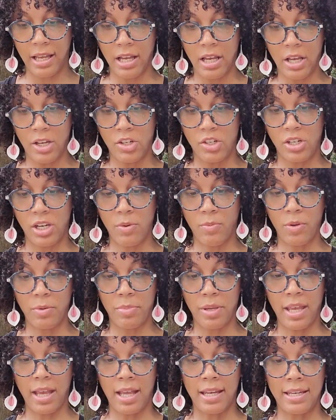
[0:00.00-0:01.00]
She would
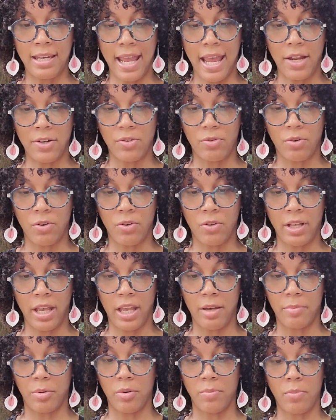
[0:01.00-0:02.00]
be a natural
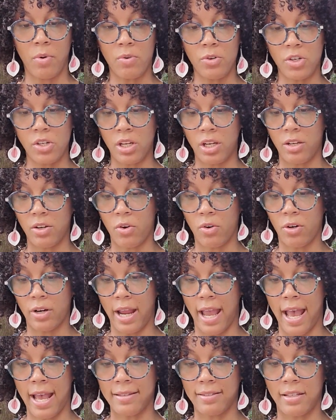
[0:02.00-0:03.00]
in promotion or
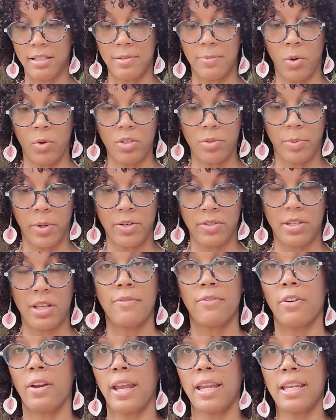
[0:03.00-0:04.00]
as a
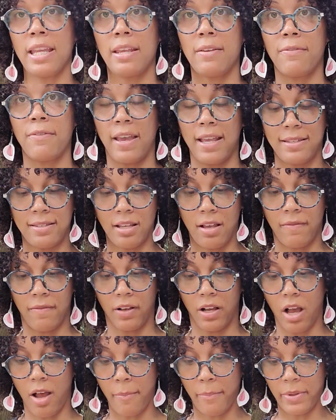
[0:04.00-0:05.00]
spokesperson for any face of
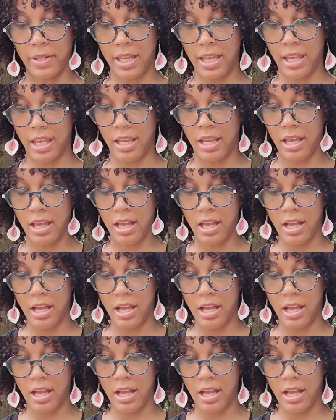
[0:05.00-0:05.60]
the company.